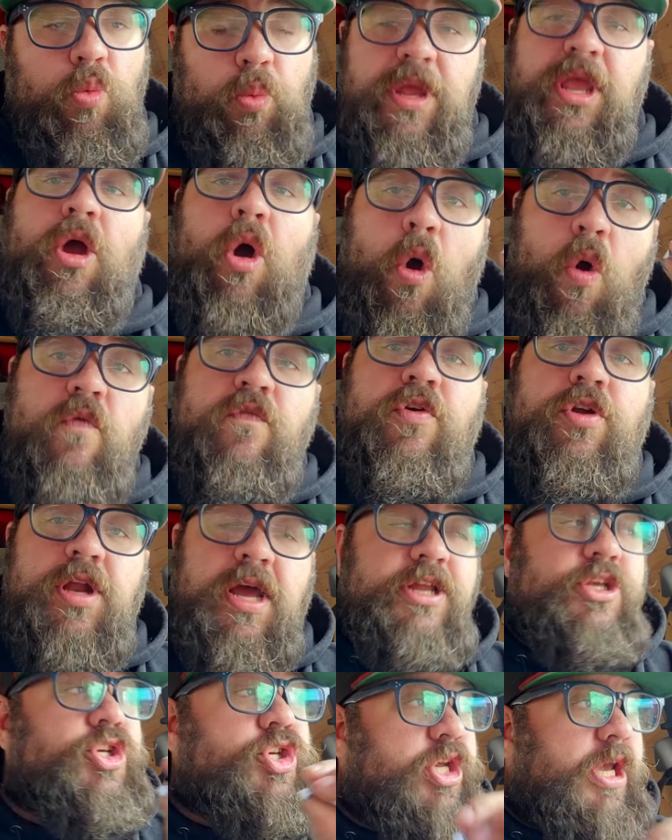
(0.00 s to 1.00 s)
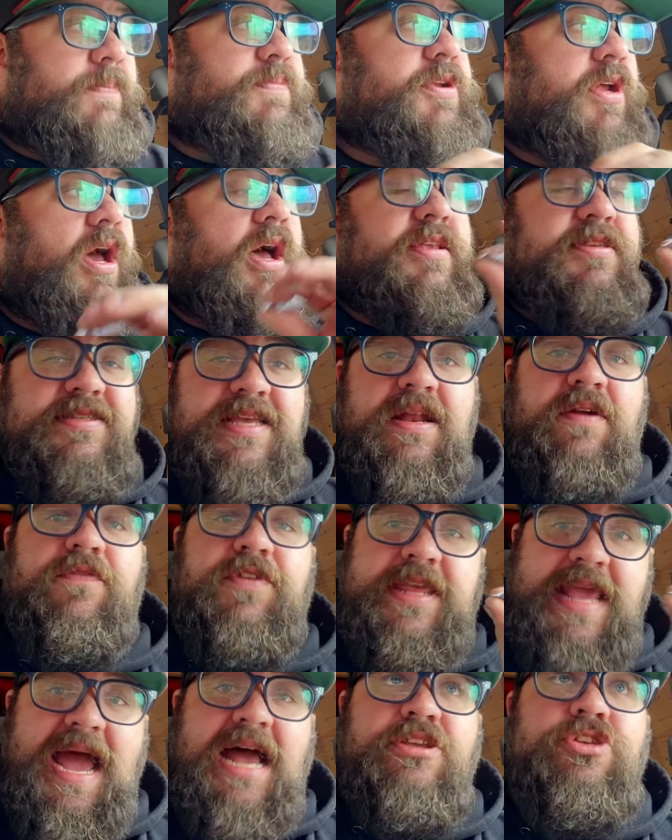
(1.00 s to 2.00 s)
We overnight shipped a set of
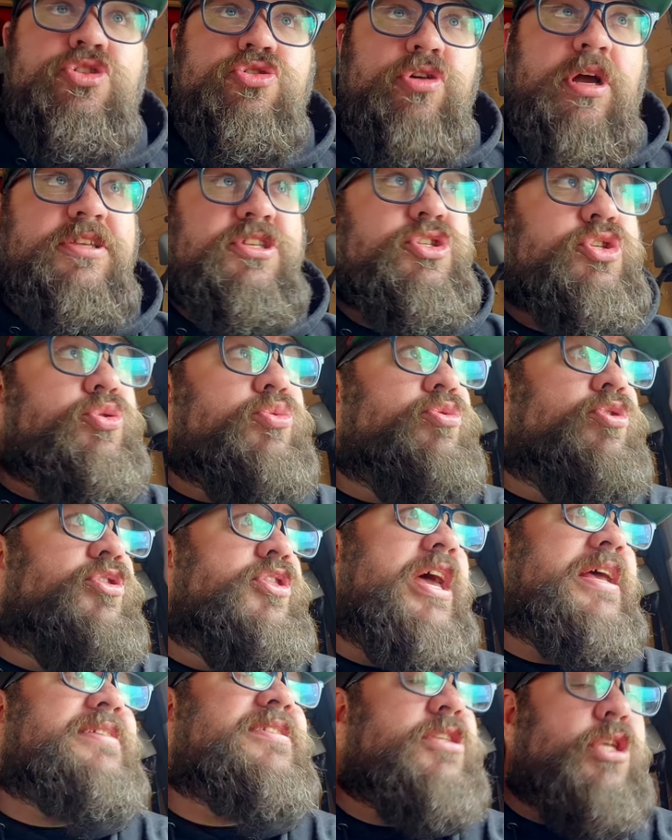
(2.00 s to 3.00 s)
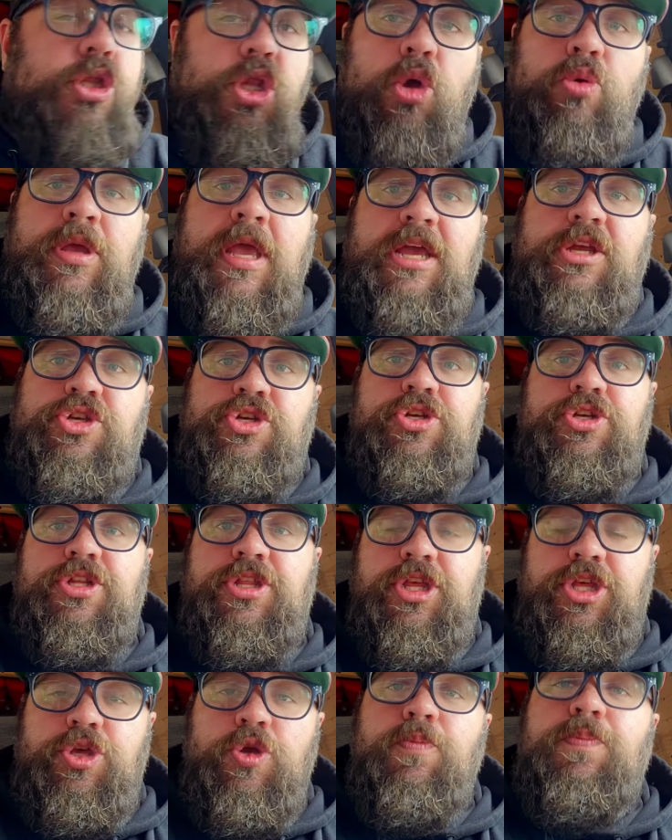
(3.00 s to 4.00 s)
gas struts to this location, to
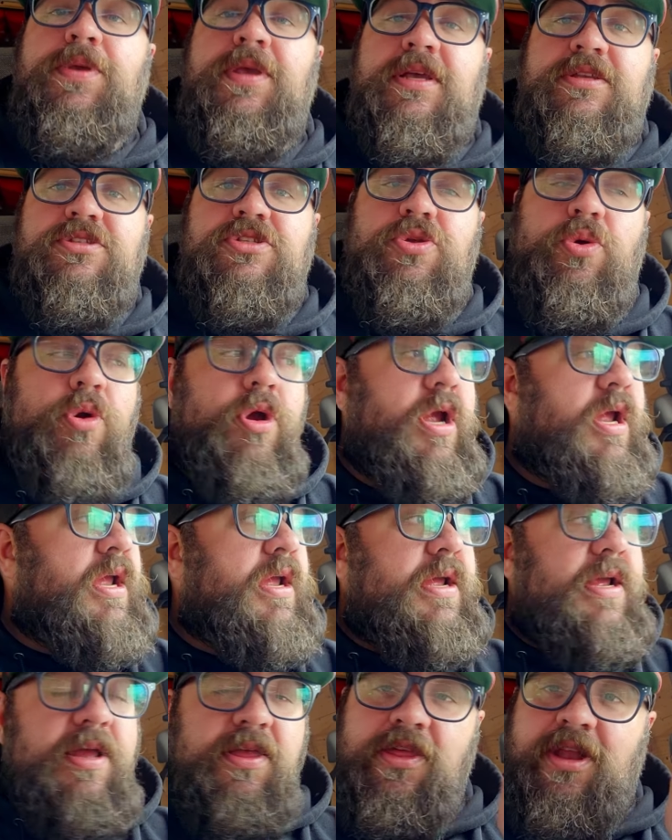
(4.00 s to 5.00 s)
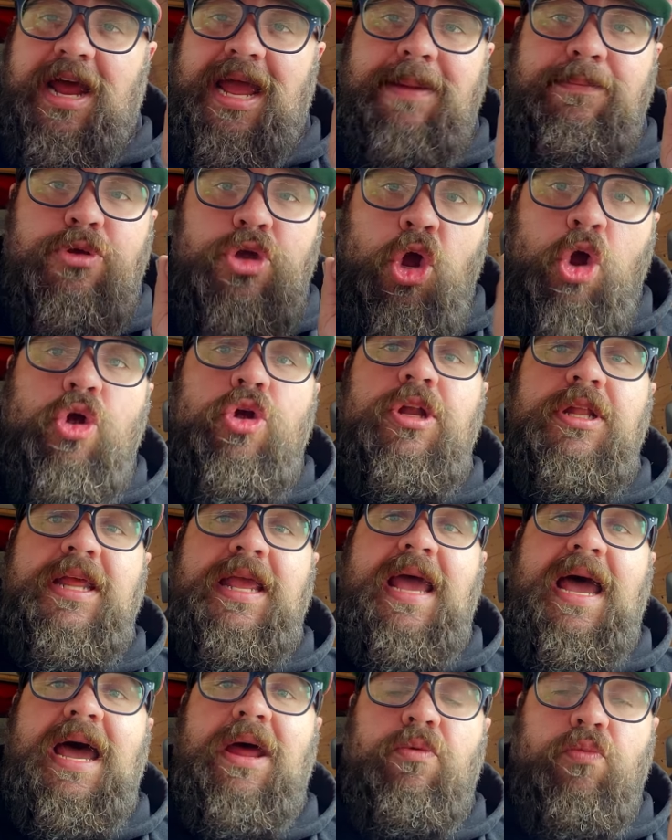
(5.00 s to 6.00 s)
the UPS store that I am currently
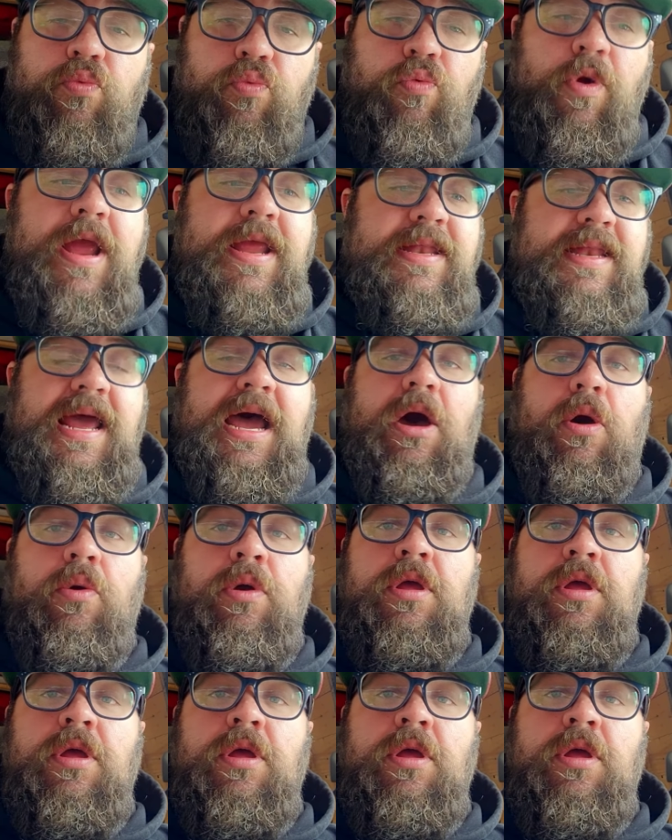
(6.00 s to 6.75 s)
at right now.